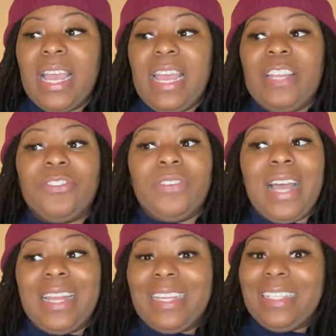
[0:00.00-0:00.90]

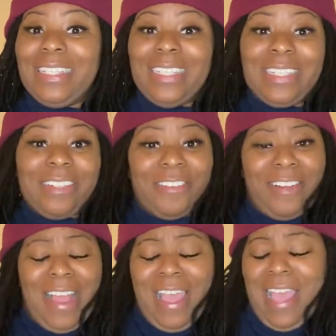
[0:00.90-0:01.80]
Adriana could dance
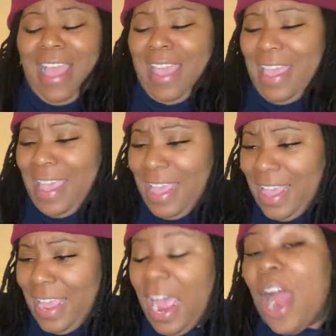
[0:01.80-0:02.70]
her
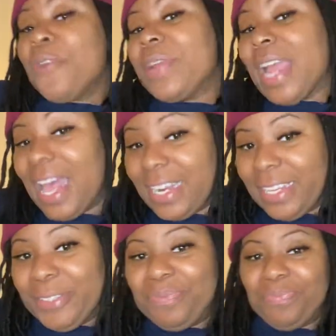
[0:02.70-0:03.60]

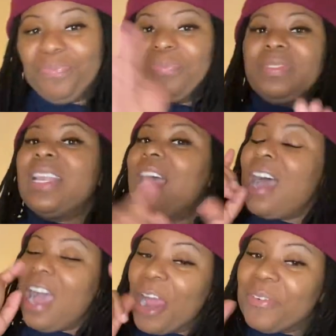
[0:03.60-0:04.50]
Ariana
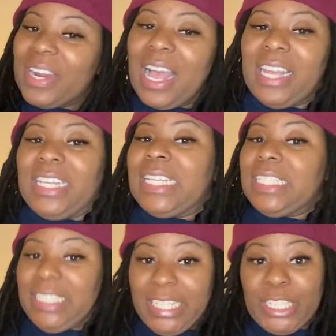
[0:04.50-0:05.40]
Ariana
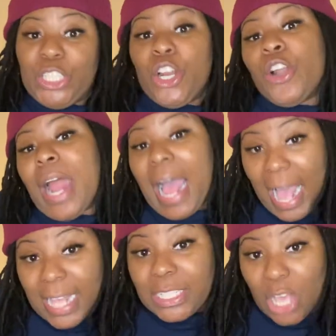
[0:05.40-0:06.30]
could dance her
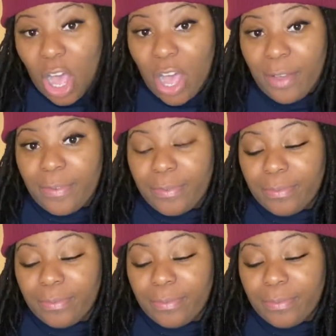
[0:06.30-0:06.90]
ass off.